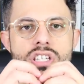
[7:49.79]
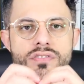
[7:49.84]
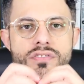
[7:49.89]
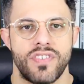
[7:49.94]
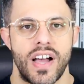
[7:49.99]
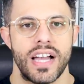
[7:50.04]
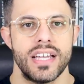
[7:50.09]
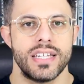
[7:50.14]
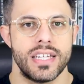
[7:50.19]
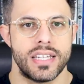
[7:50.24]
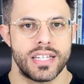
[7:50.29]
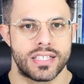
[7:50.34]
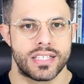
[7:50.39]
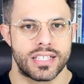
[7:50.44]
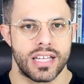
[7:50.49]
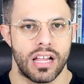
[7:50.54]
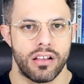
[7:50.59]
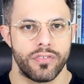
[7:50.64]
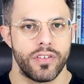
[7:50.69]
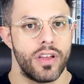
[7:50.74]
divided
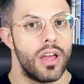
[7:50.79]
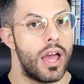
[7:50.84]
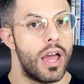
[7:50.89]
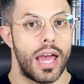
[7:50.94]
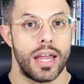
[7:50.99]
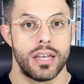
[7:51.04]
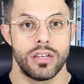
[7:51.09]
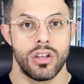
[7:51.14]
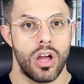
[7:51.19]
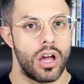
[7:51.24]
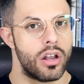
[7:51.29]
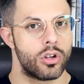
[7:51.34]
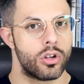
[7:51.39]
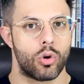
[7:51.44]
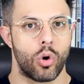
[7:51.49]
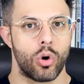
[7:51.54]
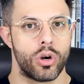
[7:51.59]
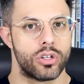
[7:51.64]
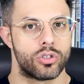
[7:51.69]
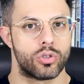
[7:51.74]
itself and not
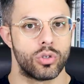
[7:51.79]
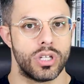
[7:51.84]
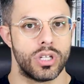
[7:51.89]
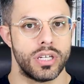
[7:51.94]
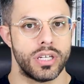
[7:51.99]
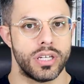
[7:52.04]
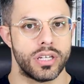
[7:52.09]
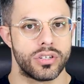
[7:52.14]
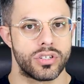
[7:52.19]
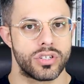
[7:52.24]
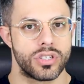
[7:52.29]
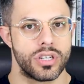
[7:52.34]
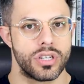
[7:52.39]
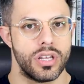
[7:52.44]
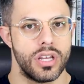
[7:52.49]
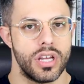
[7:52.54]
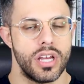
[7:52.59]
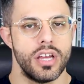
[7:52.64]
according to lineage.